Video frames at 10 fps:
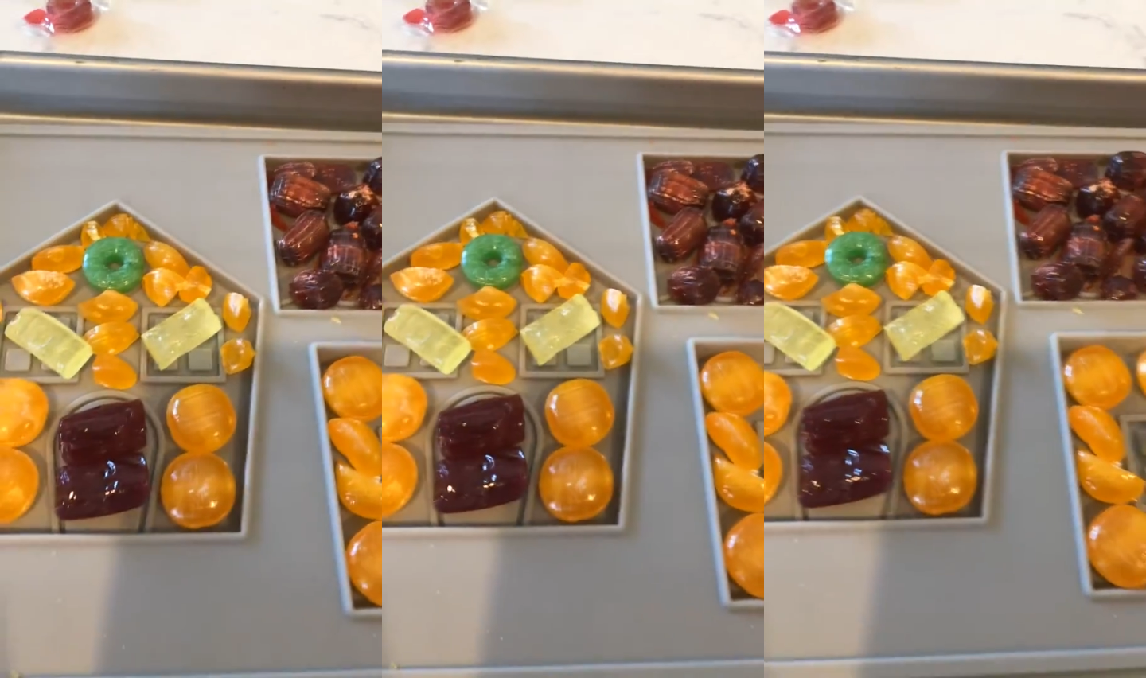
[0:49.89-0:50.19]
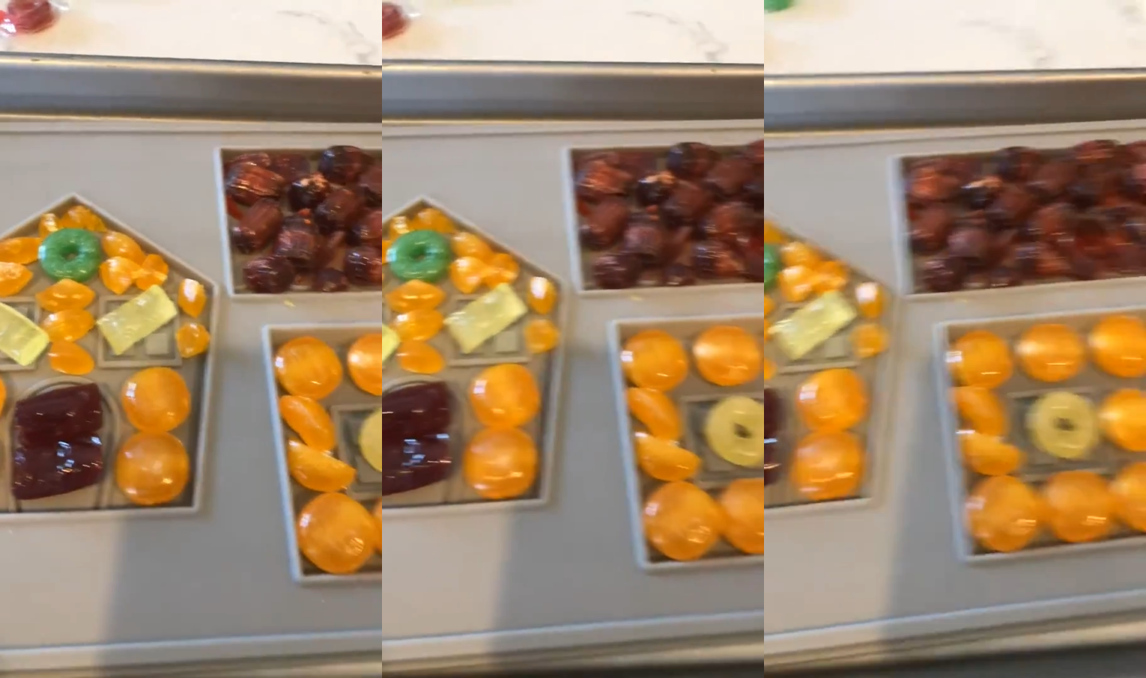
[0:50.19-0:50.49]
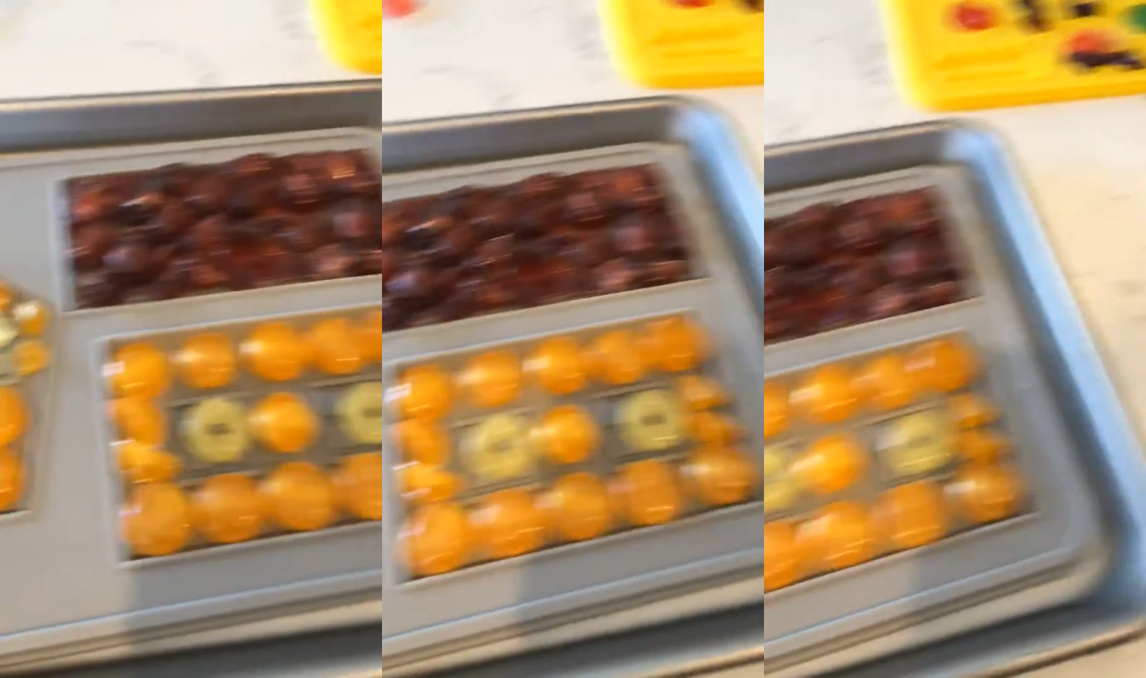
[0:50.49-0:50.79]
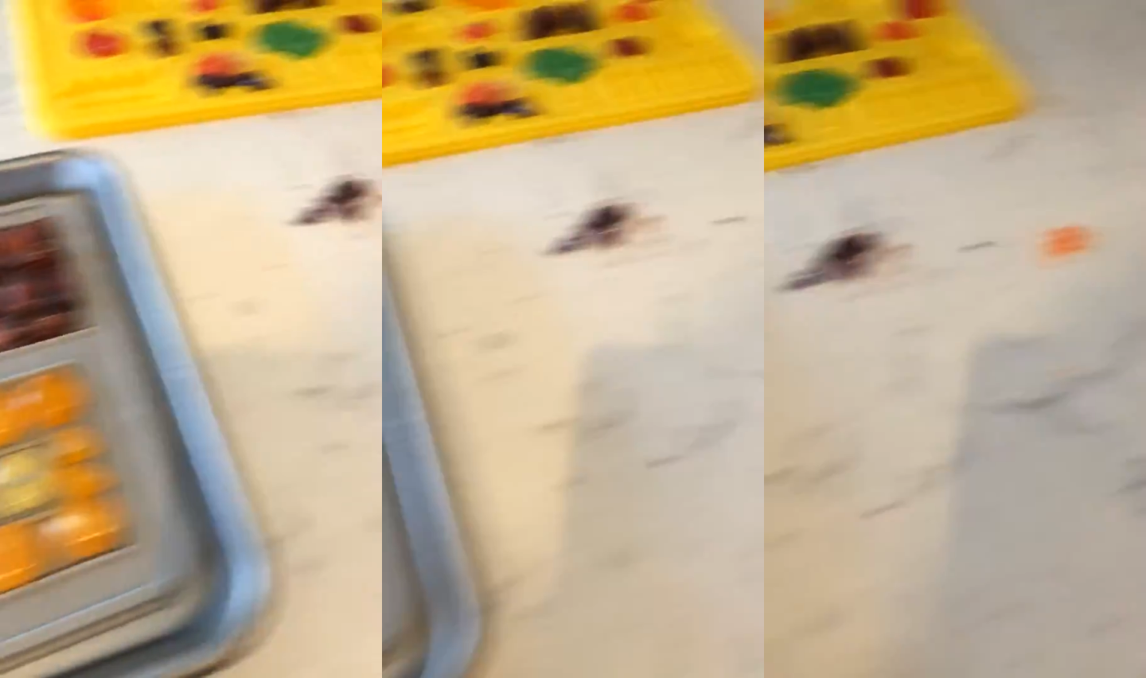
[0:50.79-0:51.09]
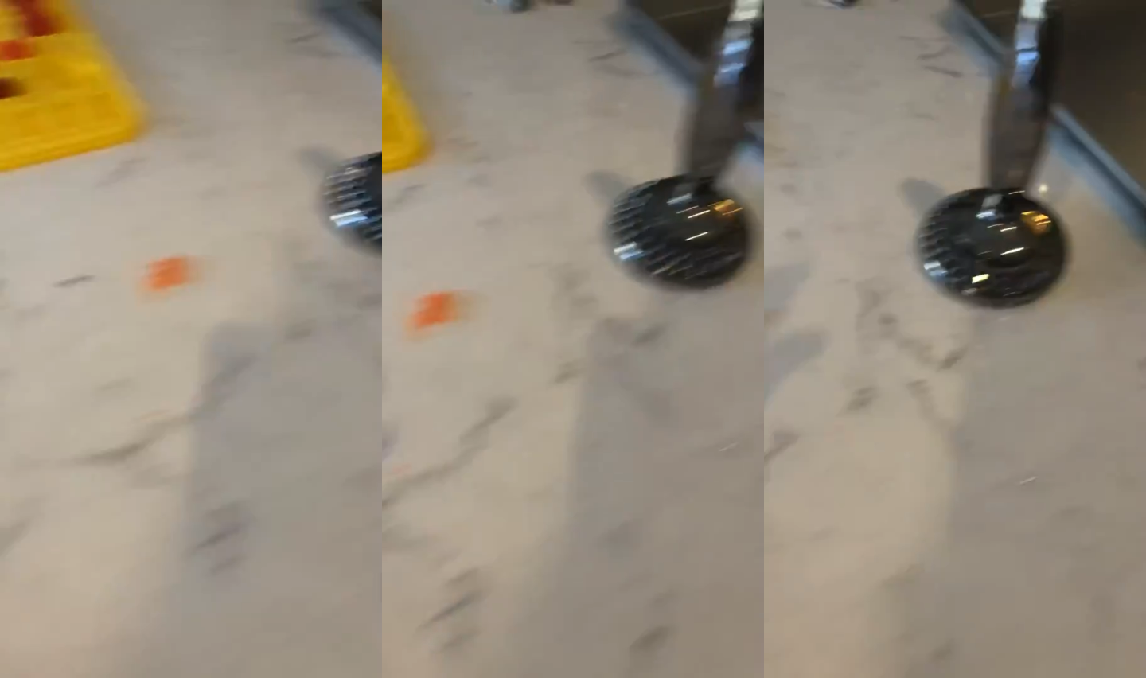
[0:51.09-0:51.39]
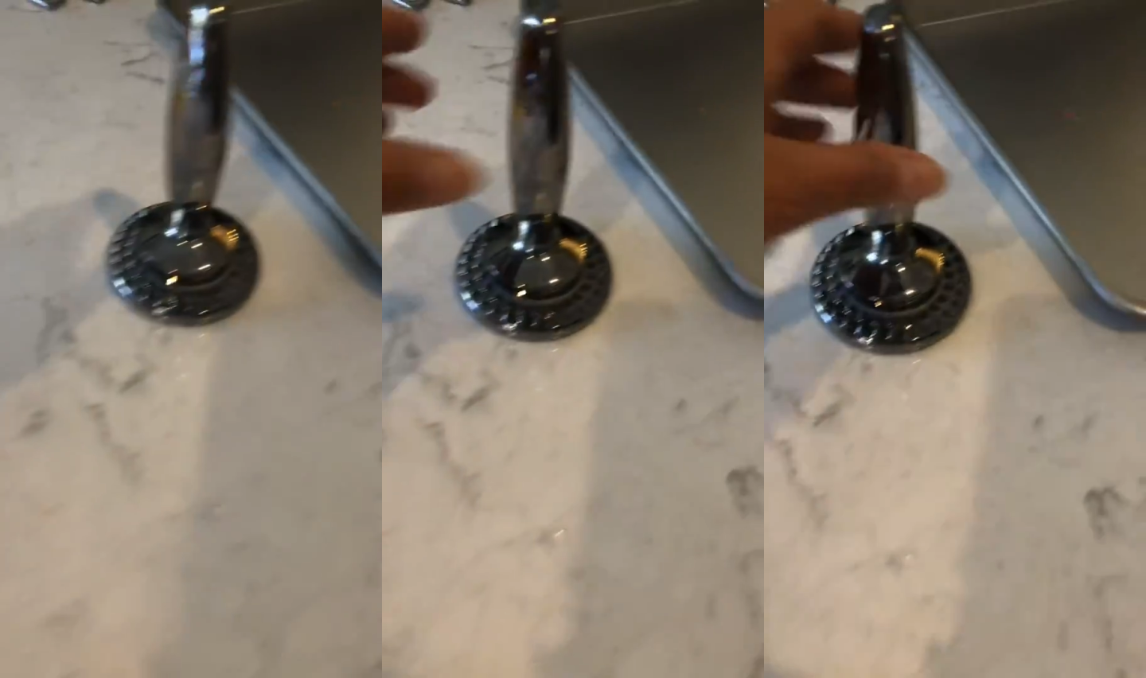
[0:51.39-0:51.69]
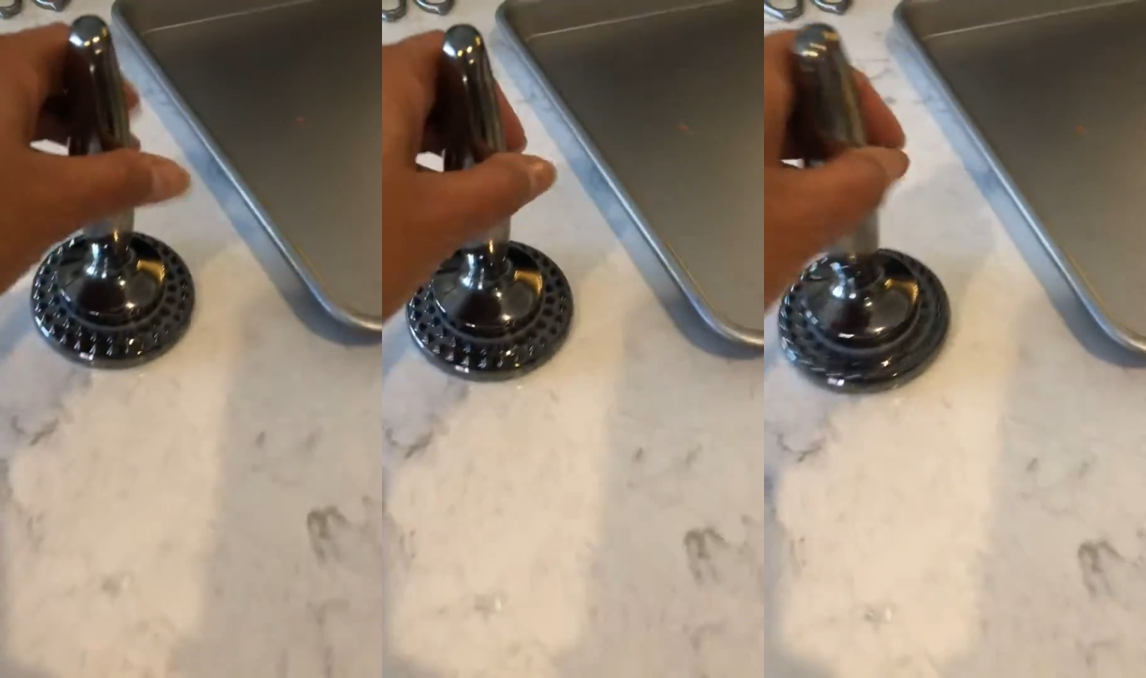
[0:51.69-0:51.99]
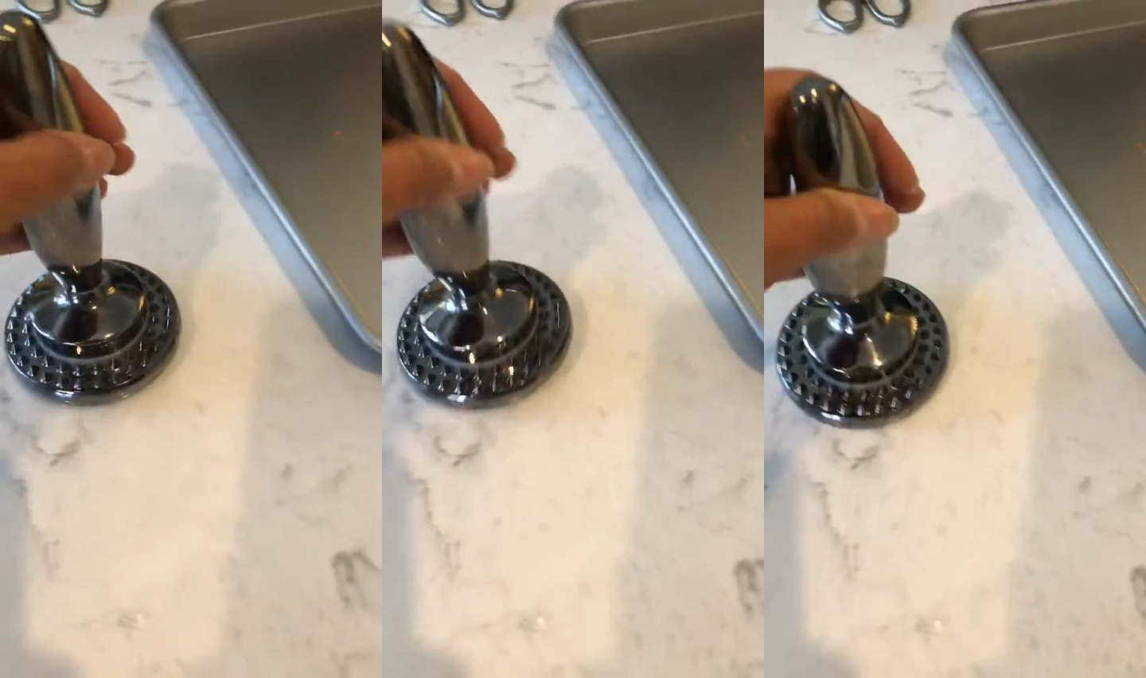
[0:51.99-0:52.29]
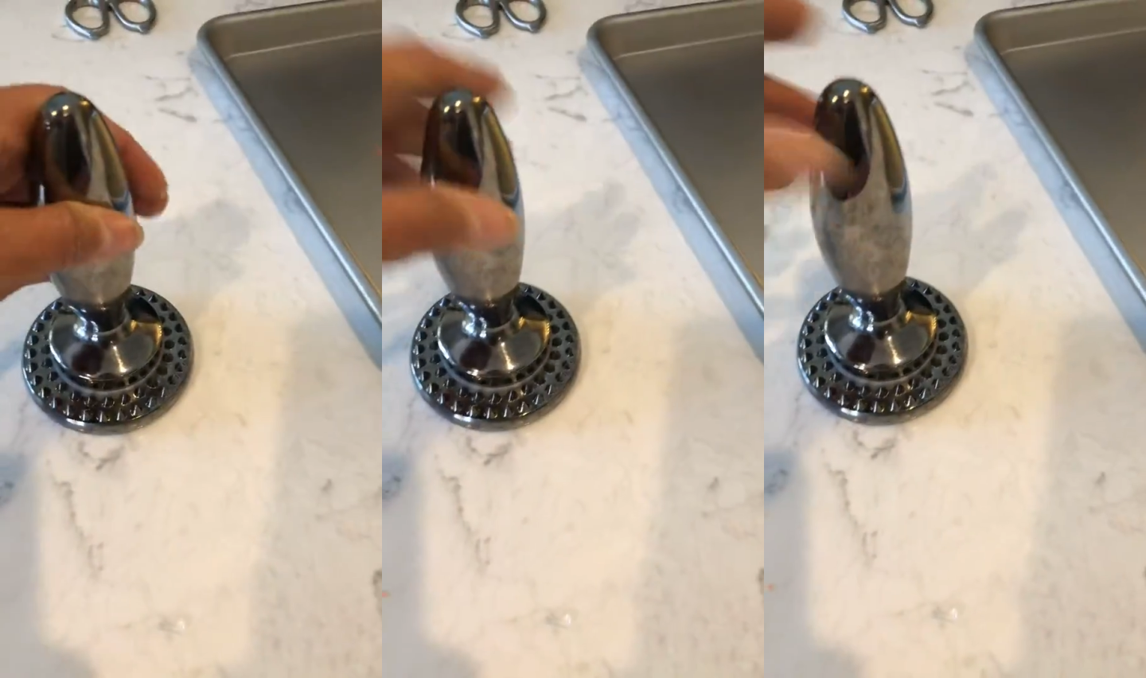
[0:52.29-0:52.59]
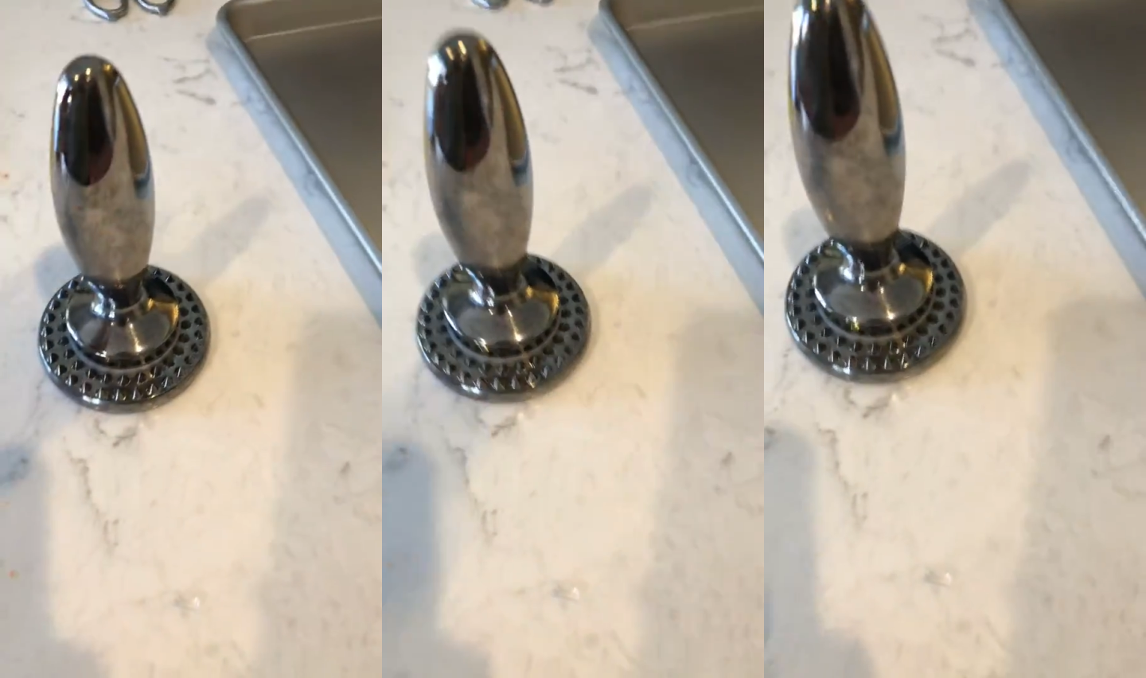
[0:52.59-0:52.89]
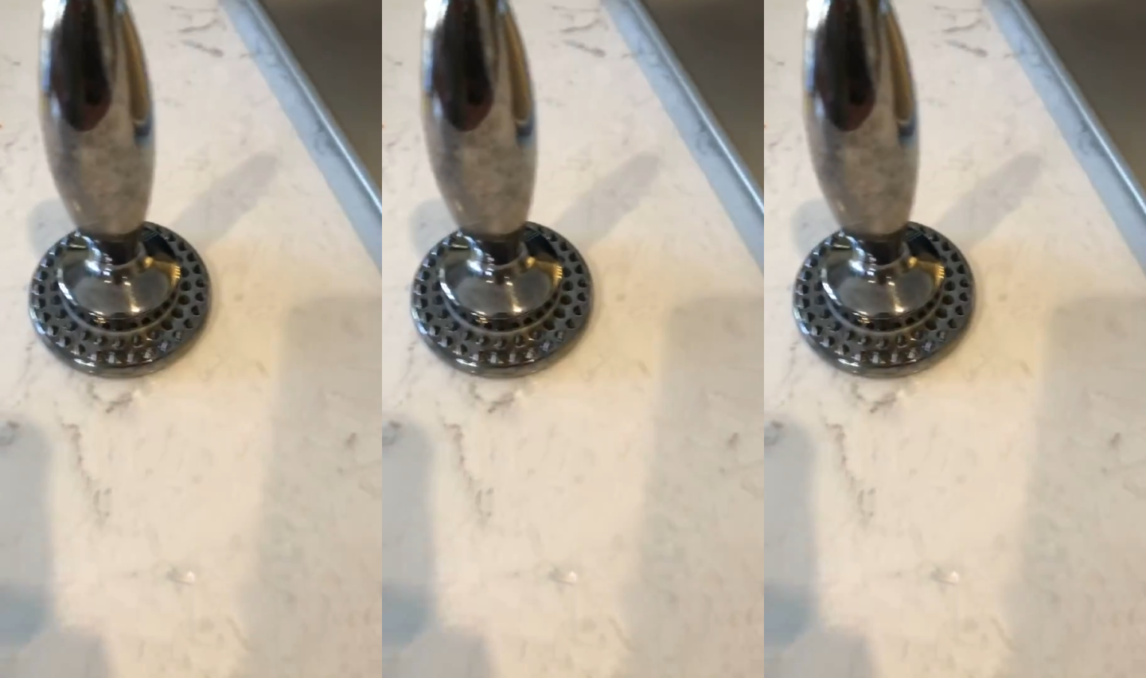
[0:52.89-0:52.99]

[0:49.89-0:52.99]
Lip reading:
Nobody's mouth can be seen.